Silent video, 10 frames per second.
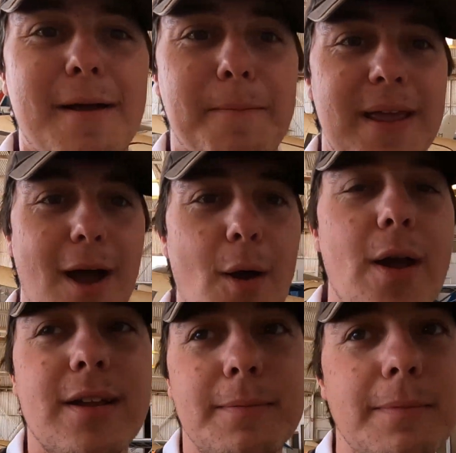
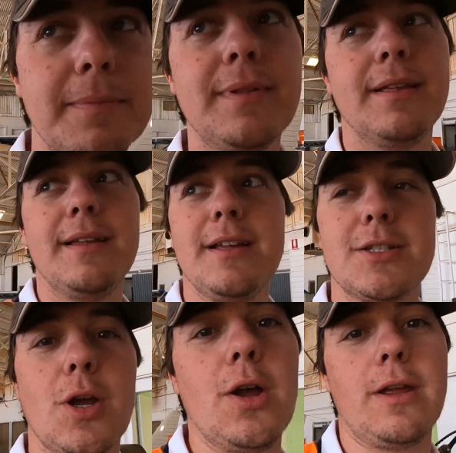PIA.
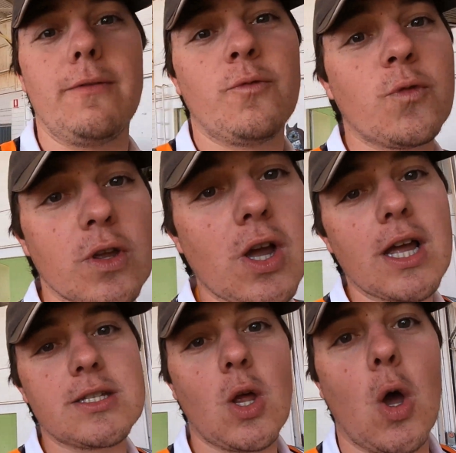So, if you
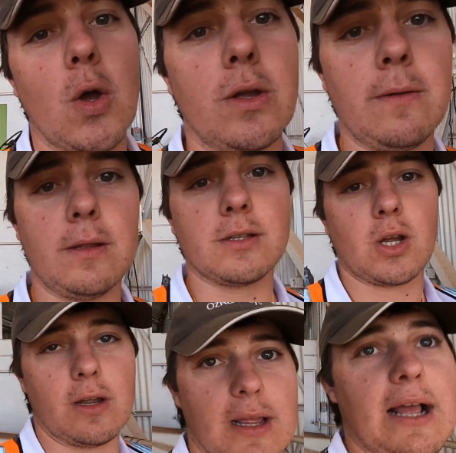guys know,
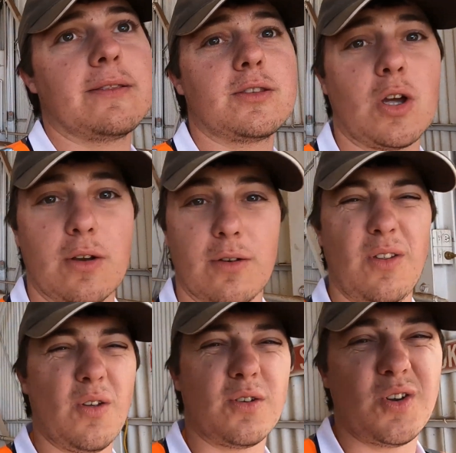
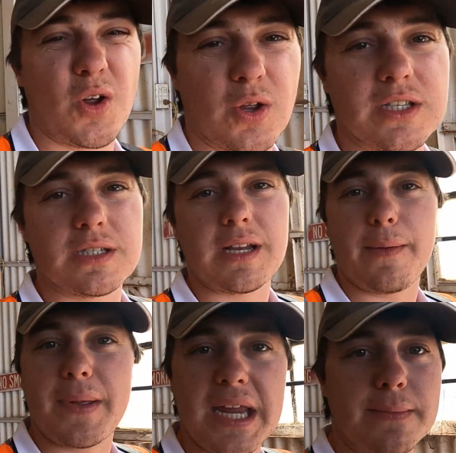don't know your
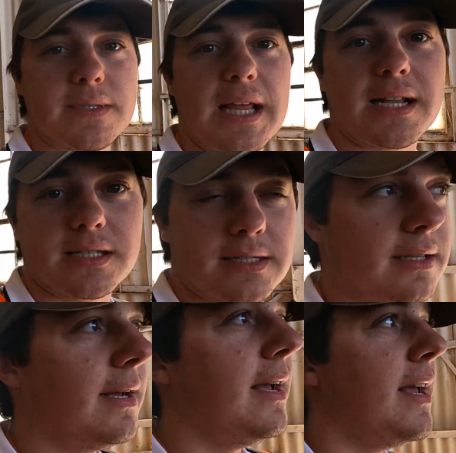internet memes,
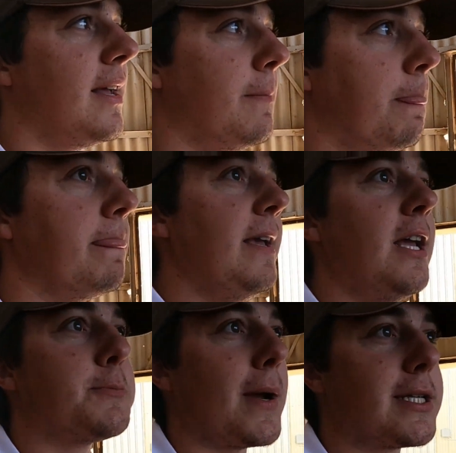
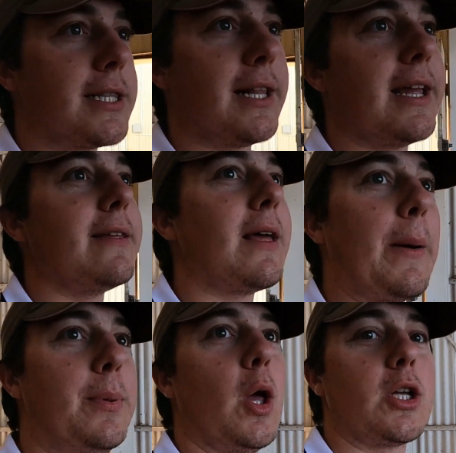it's basically
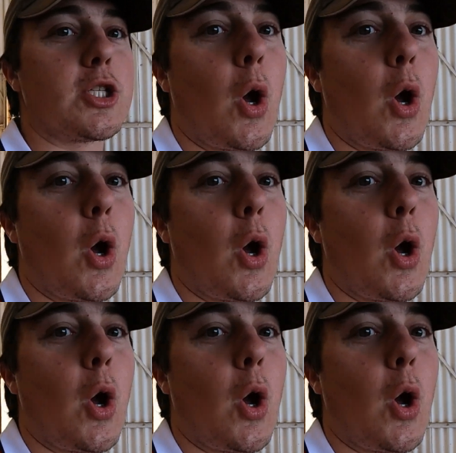that bloke's